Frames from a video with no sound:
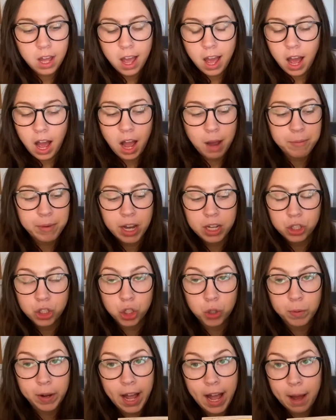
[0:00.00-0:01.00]
"I'm not sure
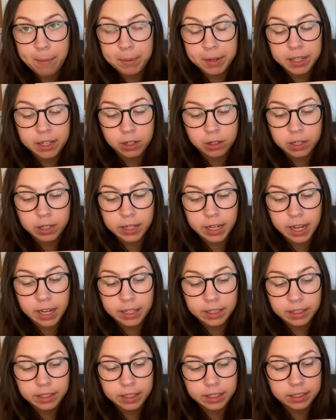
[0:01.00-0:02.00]
what happened here today,"
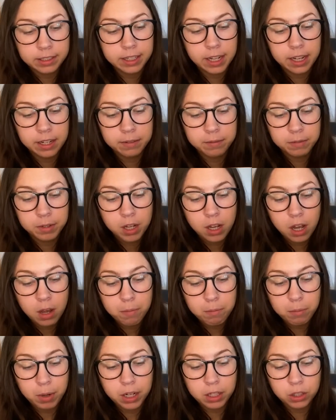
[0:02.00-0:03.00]
he said,
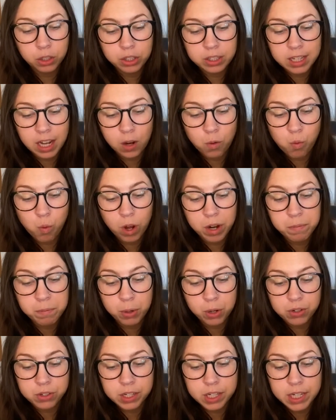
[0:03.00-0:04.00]
"but it looks like one
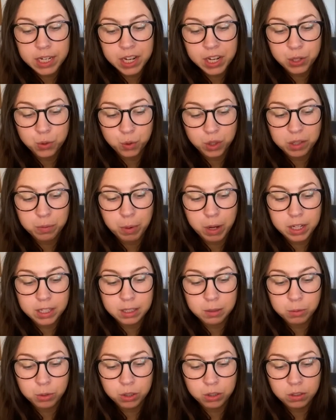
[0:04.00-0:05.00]
person is
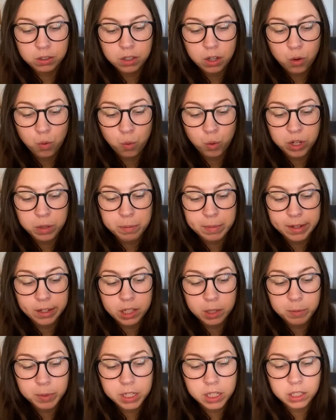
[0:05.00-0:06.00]
responsible. Would Amelia
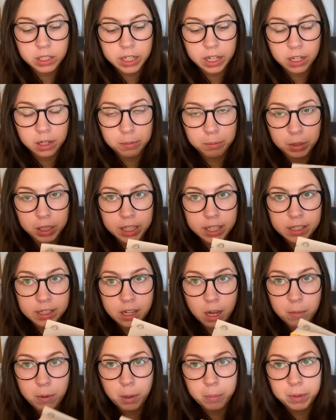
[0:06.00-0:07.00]
Bedelia please
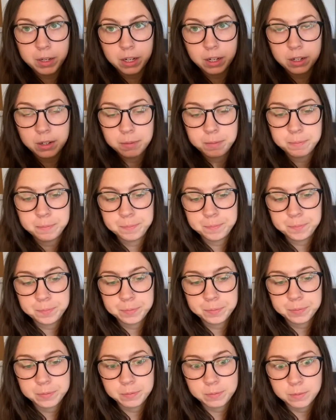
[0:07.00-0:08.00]
come up here?"
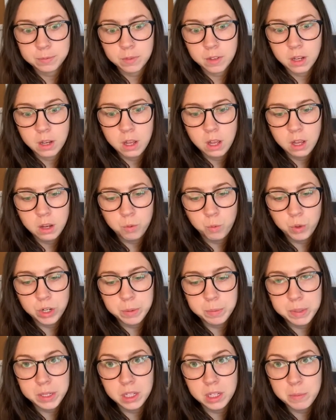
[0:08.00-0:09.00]
When
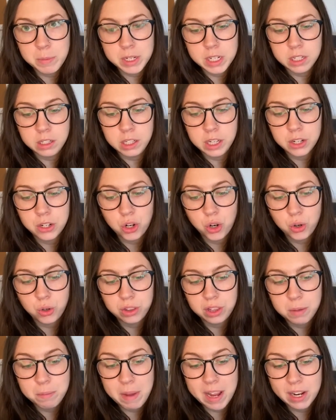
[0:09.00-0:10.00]
Amelia Bedelia heard
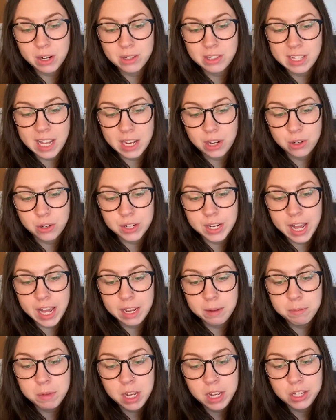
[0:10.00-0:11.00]
the mayor say her
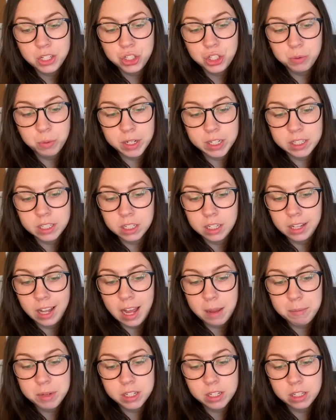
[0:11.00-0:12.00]
name, she wanted to
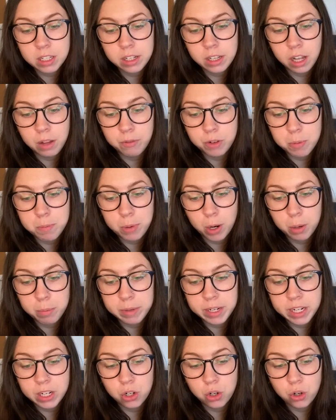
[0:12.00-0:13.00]
climb into the glove
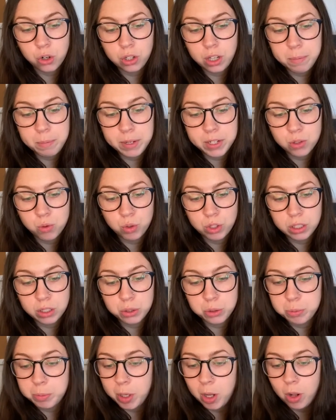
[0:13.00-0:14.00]
compartment and curl up into a little
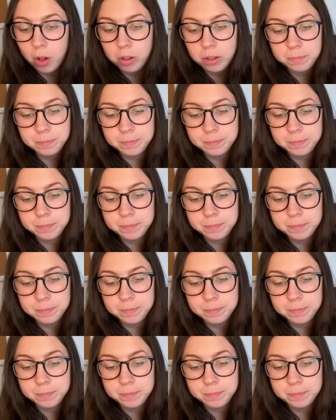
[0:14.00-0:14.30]
ball.